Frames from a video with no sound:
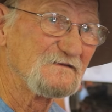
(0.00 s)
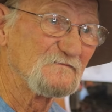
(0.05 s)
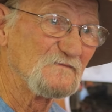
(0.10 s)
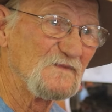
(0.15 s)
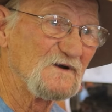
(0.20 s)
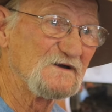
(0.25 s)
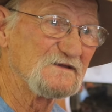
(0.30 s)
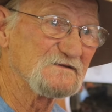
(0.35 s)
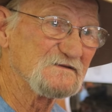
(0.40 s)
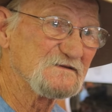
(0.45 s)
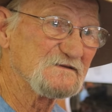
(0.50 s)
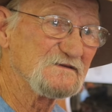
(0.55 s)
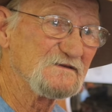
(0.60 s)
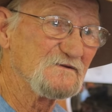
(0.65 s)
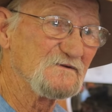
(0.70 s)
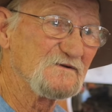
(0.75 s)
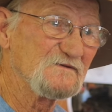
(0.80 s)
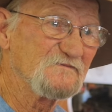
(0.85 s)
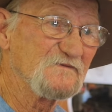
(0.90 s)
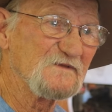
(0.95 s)
But, you
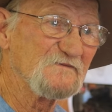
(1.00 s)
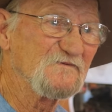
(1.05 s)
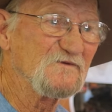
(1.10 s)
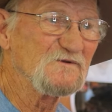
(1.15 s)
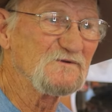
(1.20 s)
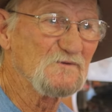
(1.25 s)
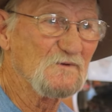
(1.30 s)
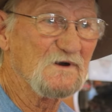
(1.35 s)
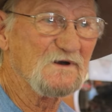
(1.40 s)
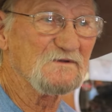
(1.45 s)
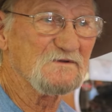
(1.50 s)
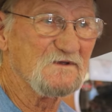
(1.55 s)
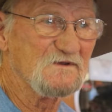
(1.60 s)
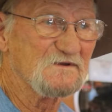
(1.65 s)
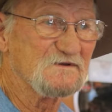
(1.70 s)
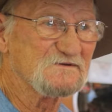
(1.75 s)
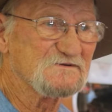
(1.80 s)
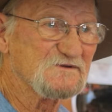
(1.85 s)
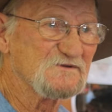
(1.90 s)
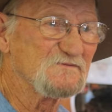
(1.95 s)
know, if, if you dwell
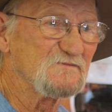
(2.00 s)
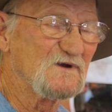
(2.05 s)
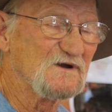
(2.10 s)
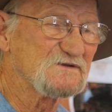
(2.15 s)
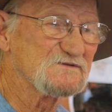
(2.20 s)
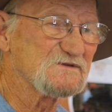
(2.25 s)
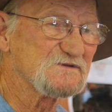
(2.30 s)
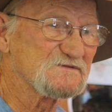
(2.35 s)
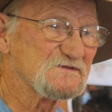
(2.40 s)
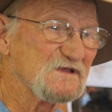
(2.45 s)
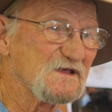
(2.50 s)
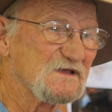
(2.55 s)
on it too much, it's